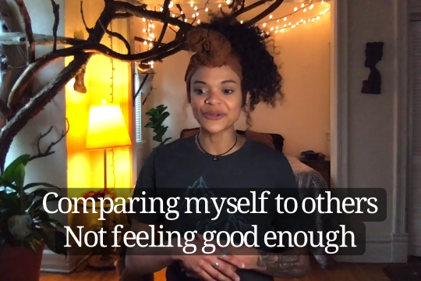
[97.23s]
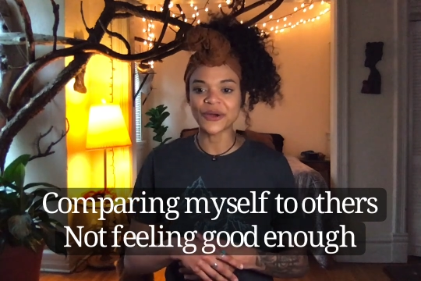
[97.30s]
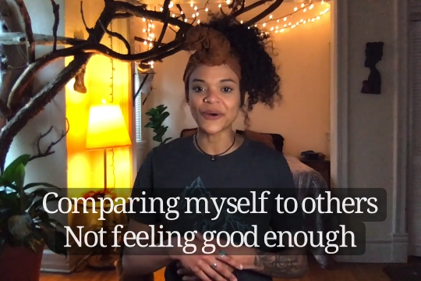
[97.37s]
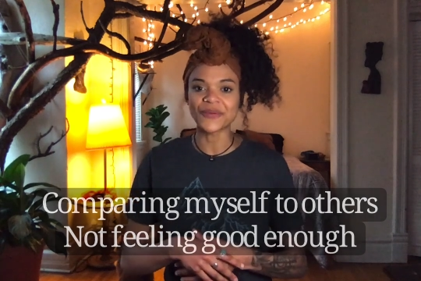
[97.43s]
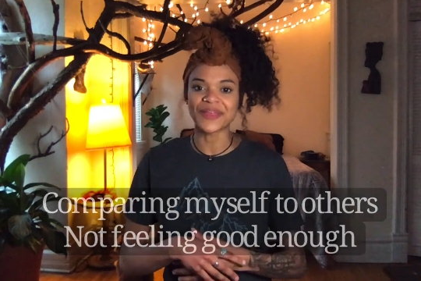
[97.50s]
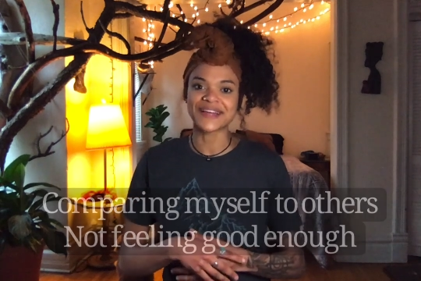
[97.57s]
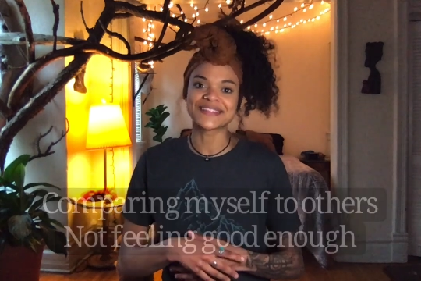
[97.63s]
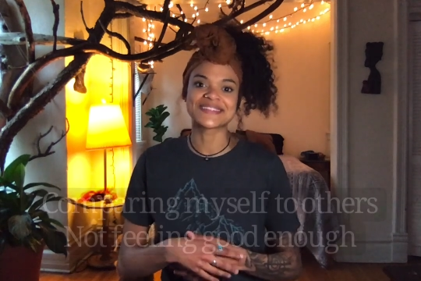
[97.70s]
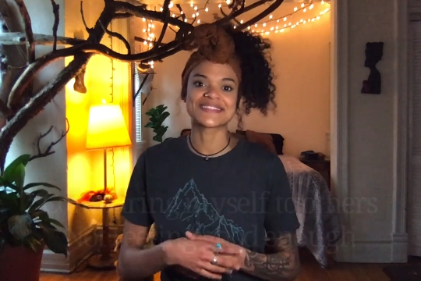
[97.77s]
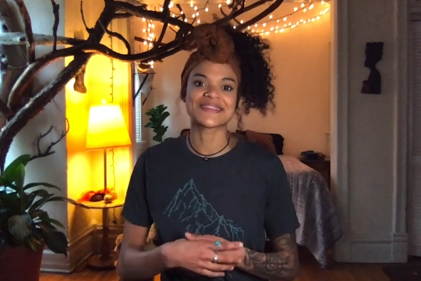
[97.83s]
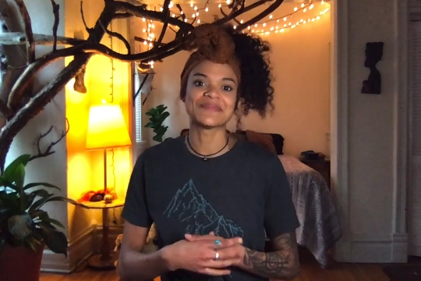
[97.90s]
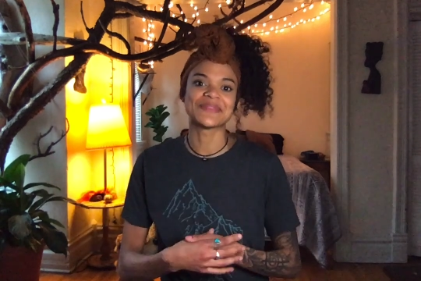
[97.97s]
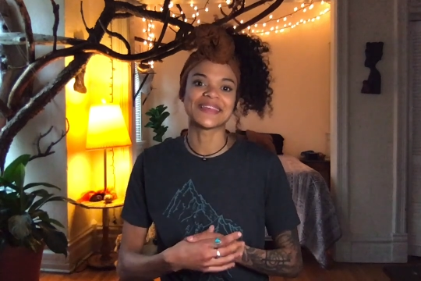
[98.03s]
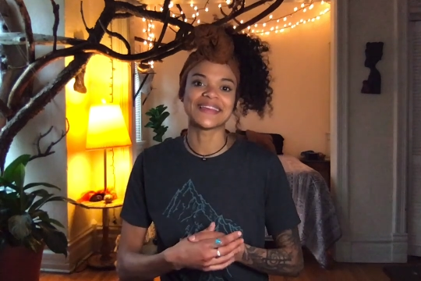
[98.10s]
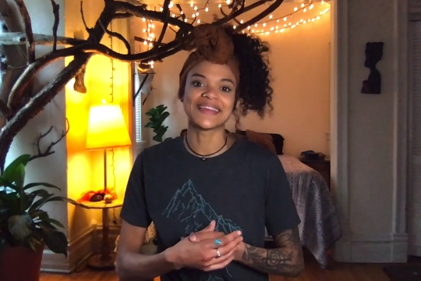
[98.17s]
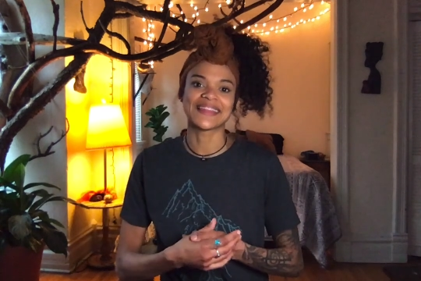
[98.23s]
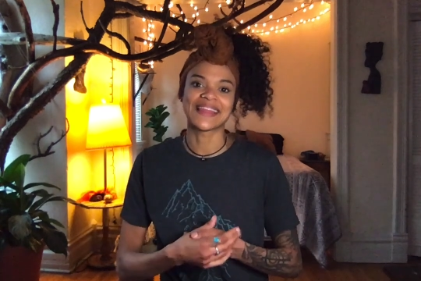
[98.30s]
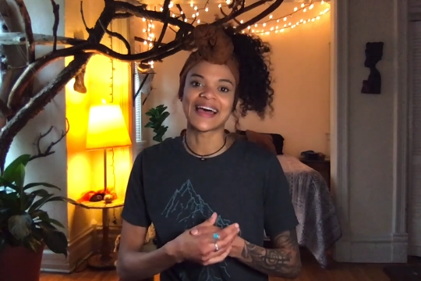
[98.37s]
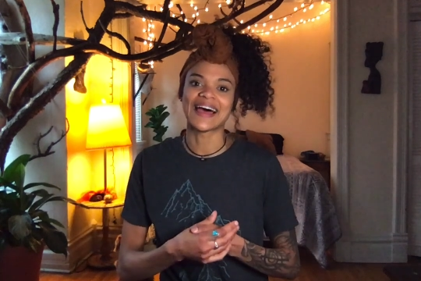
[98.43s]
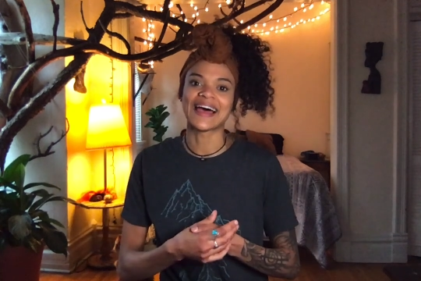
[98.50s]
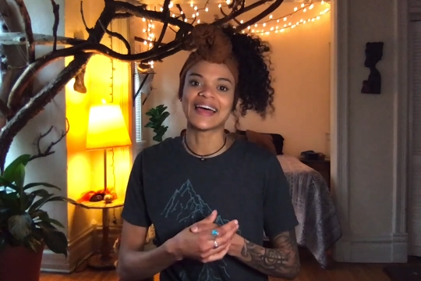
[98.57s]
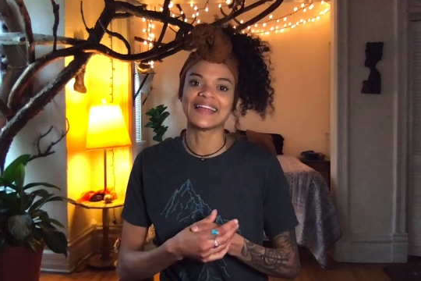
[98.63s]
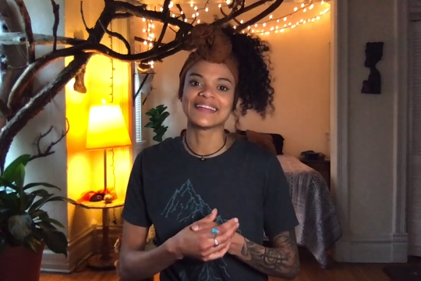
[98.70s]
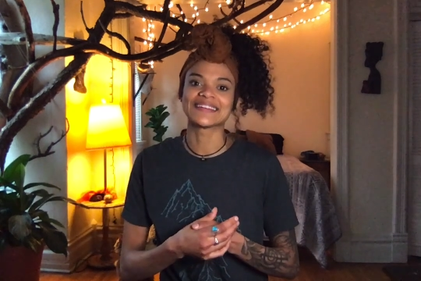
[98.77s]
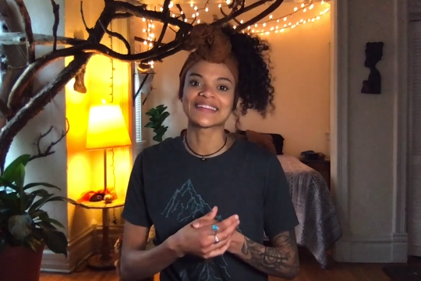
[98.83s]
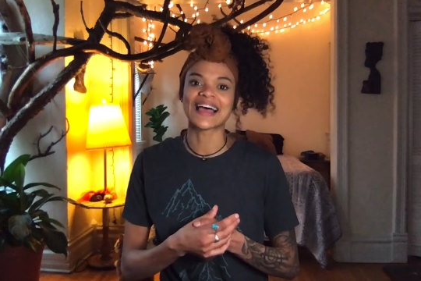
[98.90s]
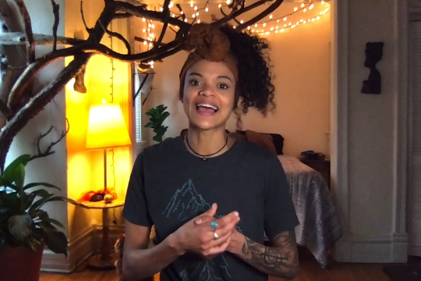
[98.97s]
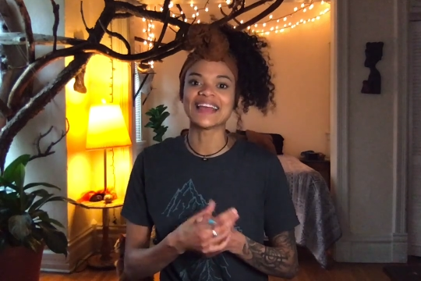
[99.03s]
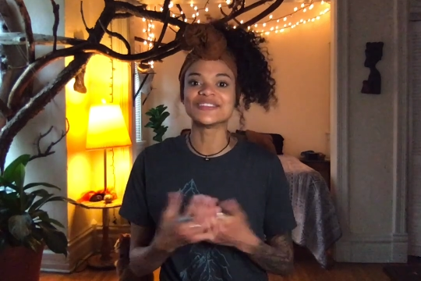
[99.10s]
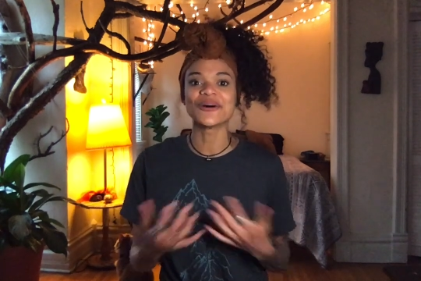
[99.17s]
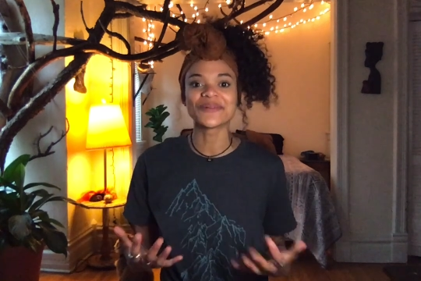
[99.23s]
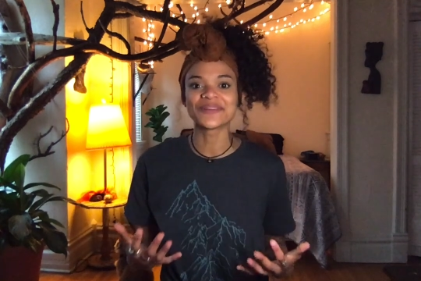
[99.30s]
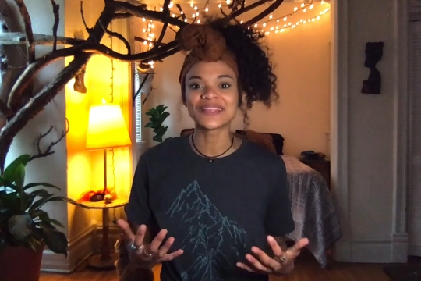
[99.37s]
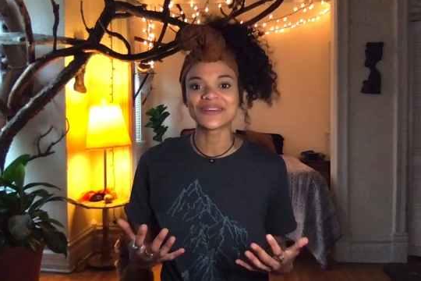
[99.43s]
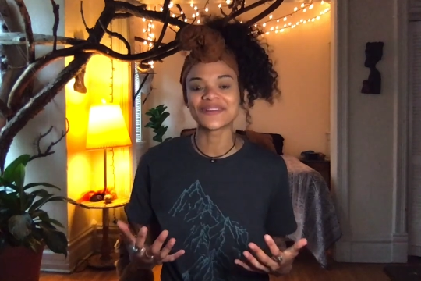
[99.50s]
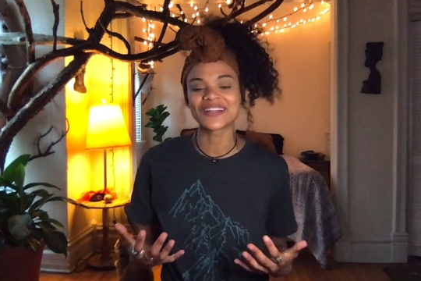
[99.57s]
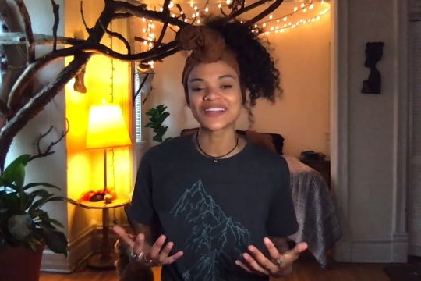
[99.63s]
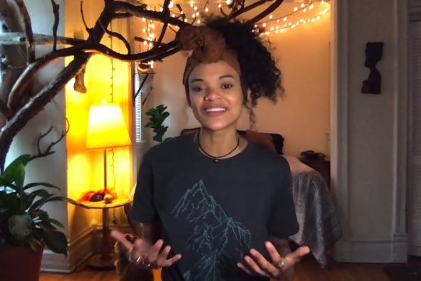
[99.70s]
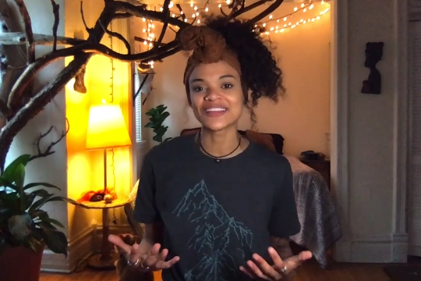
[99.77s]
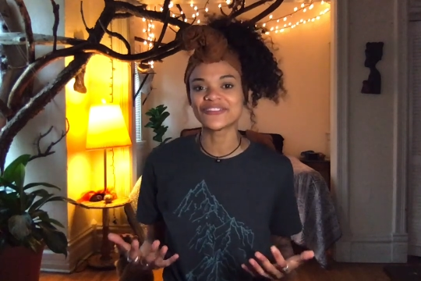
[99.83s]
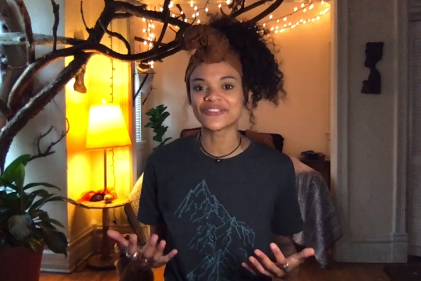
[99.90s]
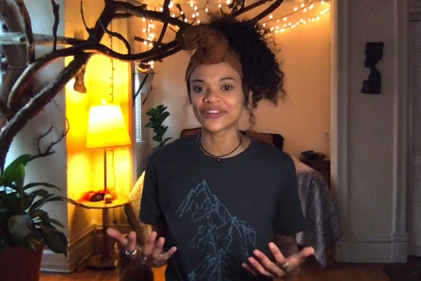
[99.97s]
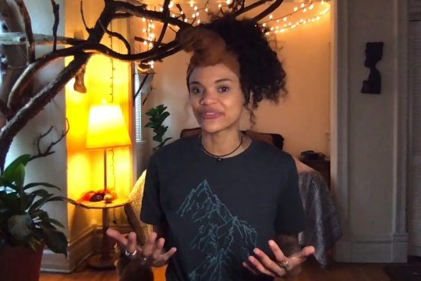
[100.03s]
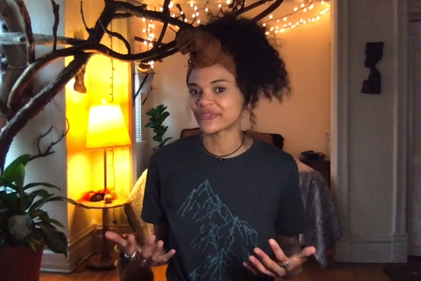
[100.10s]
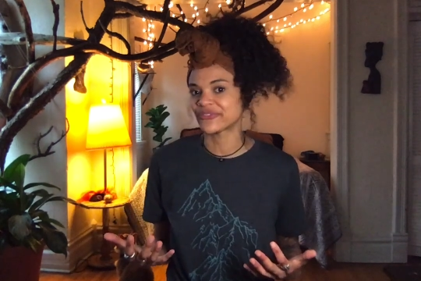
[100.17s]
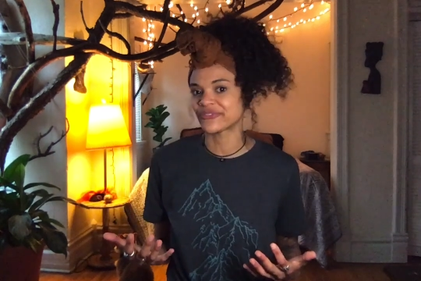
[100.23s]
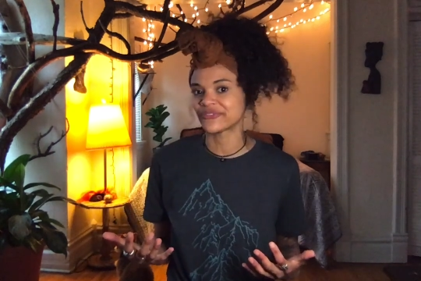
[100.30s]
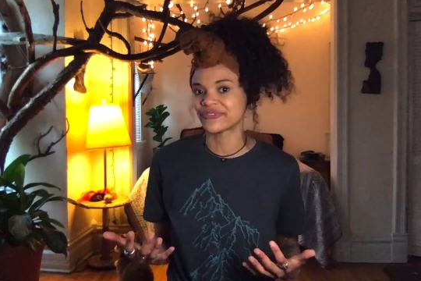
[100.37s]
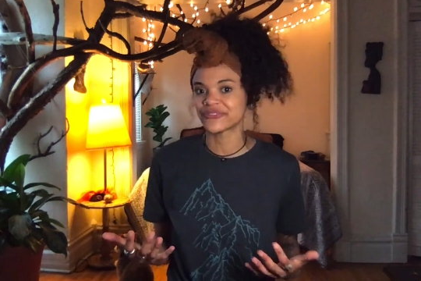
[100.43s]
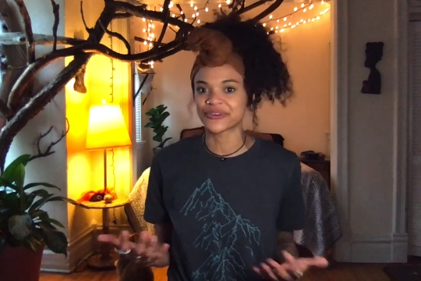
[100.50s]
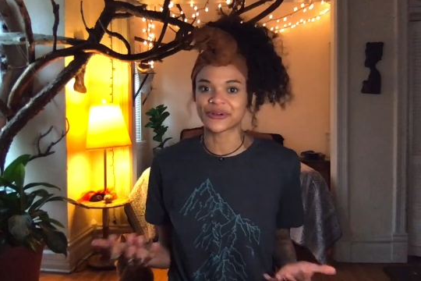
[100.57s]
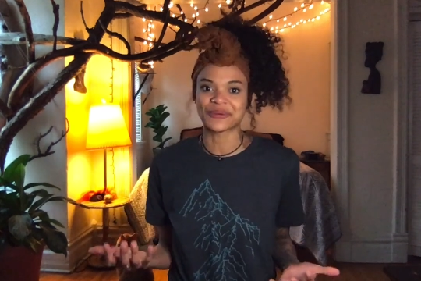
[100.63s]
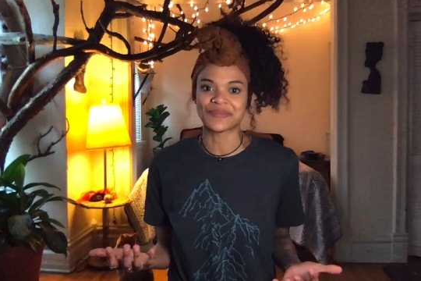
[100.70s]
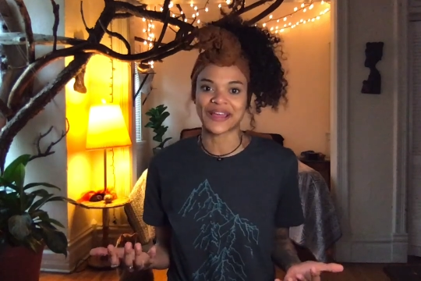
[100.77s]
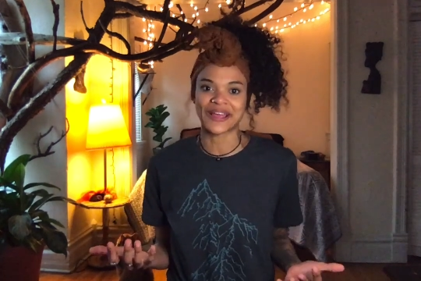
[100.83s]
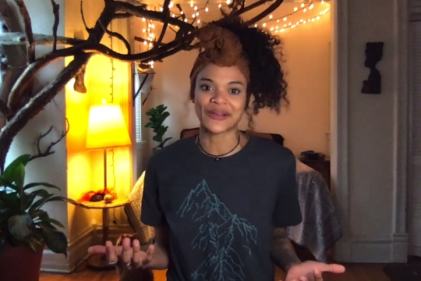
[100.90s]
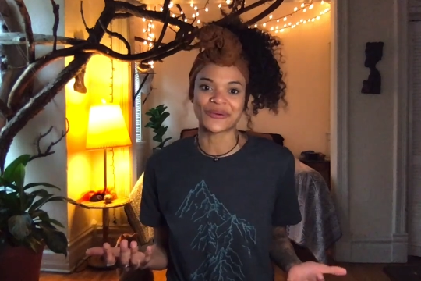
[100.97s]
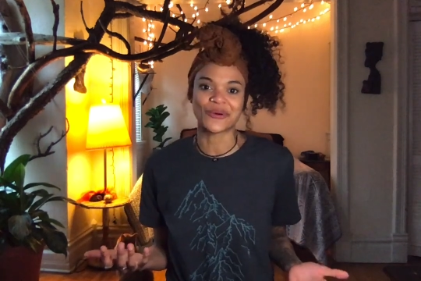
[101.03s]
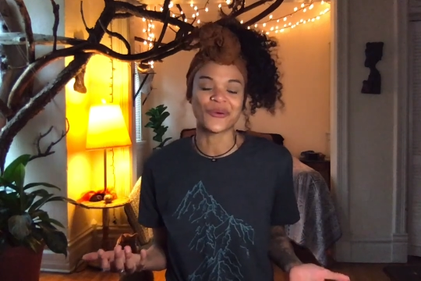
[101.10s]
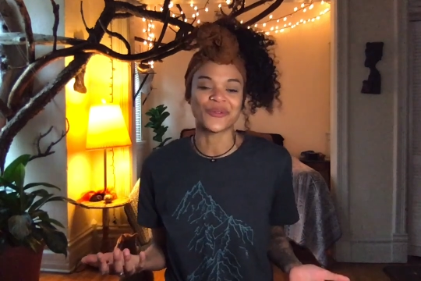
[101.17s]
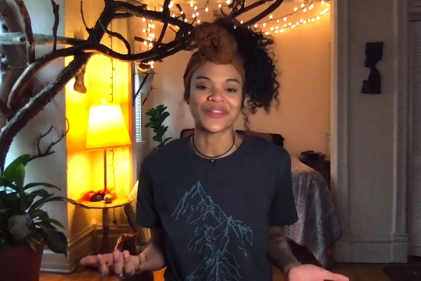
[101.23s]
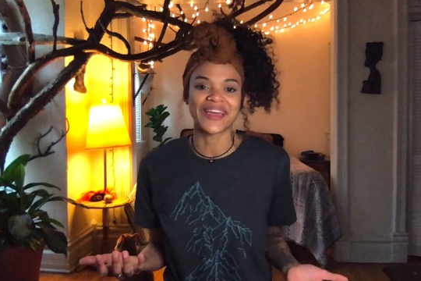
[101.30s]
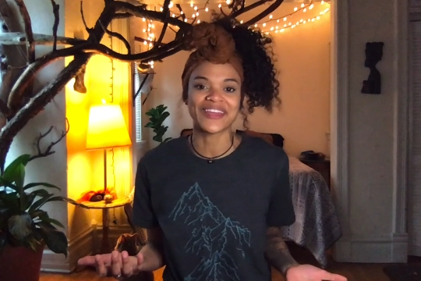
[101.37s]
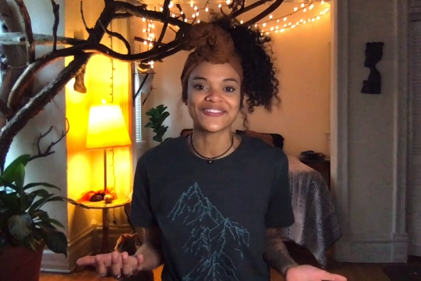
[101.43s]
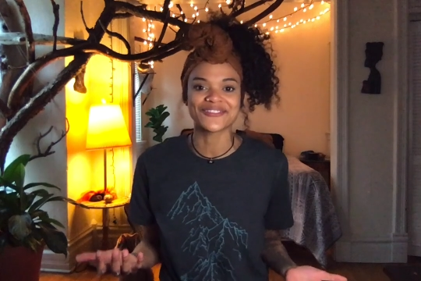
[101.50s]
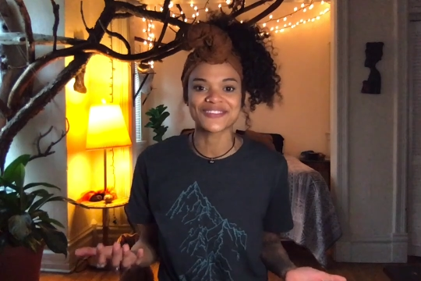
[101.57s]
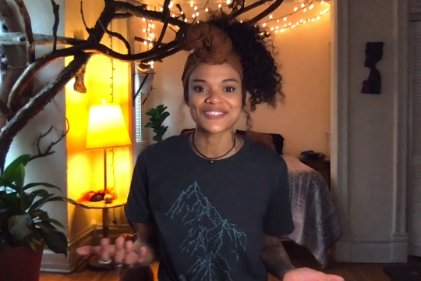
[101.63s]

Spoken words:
that's something that I don't really want to live with for my whole life.